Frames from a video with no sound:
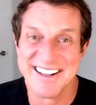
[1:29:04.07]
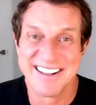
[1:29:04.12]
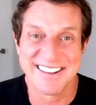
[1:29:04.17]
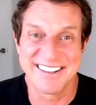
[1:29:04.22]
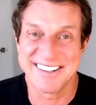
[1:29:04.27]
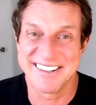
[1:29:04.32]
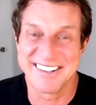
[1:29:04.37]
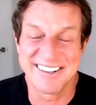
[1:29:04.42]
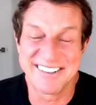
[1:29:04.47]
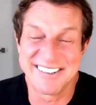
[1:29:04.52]

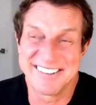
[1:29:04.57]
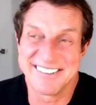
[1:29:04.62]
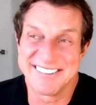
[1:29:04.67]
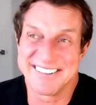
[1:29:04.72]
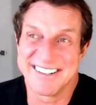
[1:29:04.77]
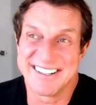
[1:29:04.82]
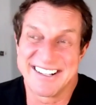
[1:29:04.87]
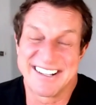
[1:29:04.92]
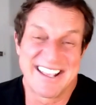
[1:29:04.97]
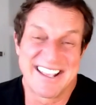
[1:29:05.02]
like uh,
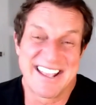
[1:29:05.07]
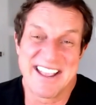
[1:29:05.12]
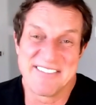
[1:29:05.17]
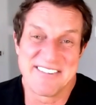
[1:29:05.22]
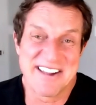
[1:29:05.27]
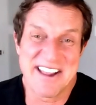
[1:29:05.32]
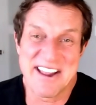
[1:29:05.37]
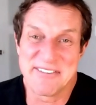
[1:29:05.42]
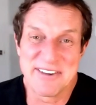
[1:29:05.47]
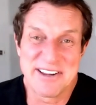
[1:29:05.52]
like every,
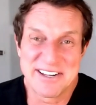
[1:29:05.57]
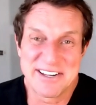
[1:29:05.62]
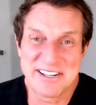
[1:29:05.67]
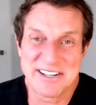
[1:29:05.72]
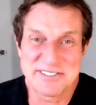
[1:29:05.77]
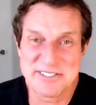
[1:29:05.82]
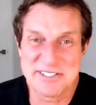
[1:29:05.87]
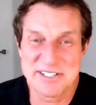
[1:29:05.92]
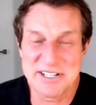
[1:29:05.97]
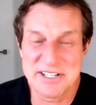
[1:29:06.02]
every
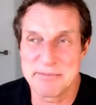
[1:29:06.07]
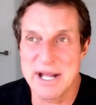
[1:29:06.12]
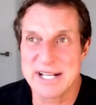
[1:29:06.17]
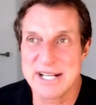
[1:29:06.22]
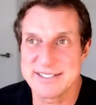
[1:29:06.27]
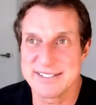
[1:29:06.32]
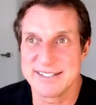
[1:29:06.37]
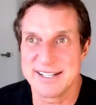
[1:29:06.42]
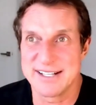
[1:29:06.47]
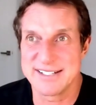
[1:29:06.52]
country you can
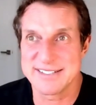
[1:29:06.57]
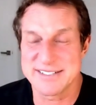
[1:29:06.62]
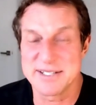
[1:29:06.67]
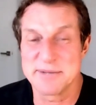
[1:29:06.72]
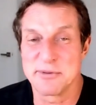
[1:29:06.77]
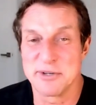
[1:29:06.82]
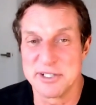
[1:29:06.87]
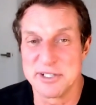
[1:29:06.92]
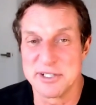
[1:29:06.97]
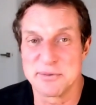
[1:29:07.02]
imagine that has
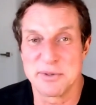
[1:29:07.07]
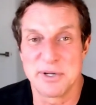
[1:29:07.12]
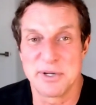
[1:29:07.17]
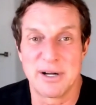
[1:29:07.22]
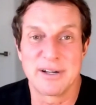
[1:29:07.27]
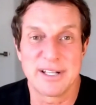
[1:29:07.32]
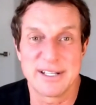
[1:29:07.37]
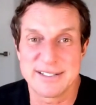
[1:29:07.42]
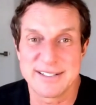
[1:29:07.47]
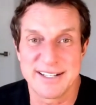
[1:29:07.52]
submarines, we all
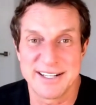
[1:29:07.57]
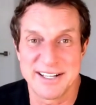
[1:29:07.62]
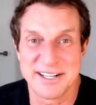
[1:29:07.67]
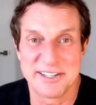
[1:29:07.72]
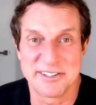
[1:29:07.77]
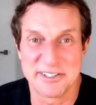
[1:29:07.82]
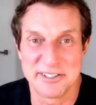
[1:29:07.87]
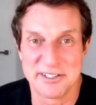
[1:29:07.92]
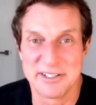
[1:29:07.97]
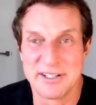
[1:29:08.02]
get
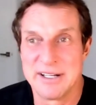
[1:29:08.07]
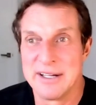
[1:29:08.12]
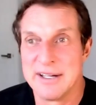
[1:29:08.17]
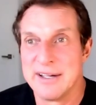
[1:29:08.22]
together